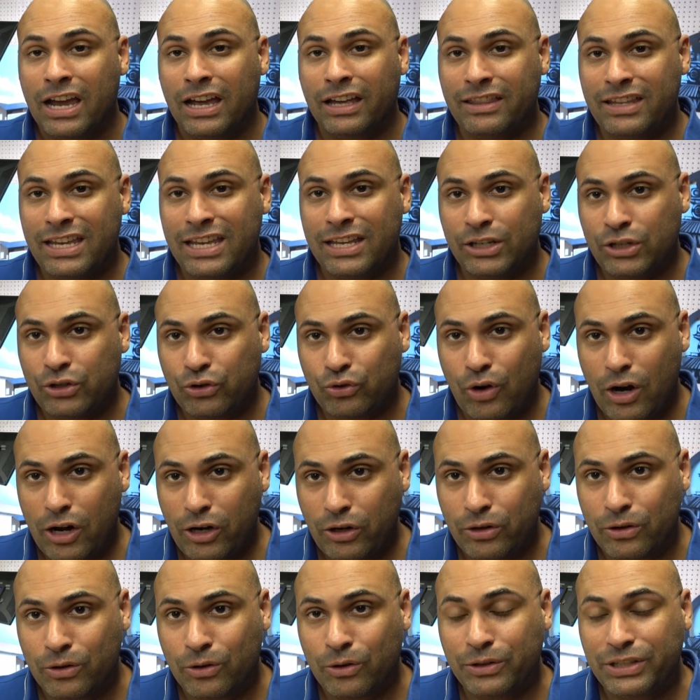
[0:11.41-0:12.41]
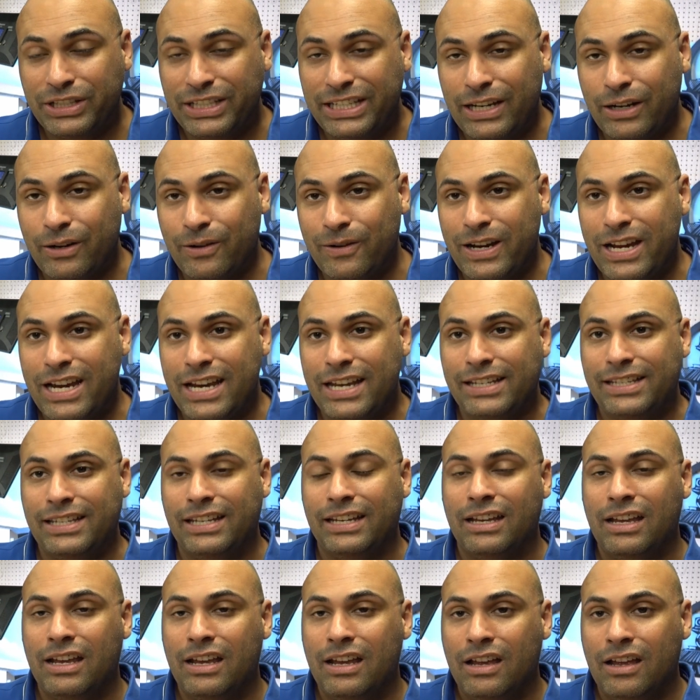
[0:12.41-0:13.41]
in the instructional
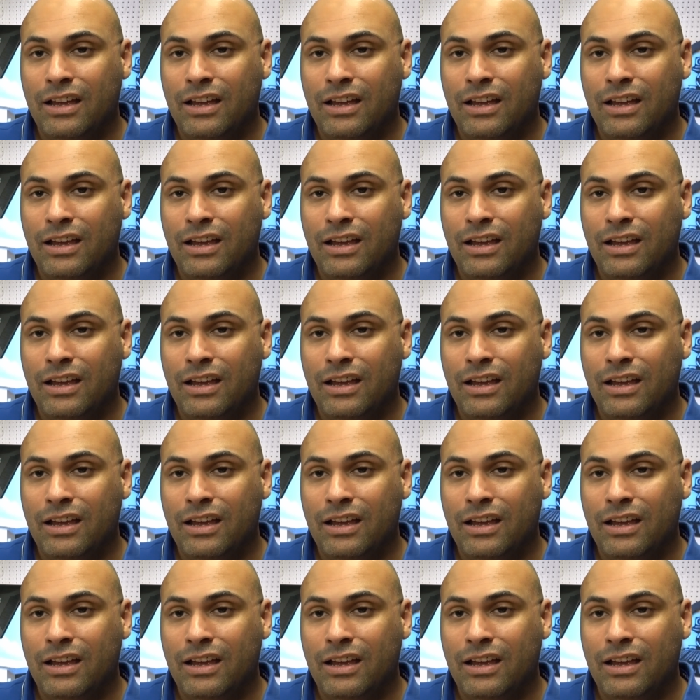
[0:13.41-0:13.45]
series,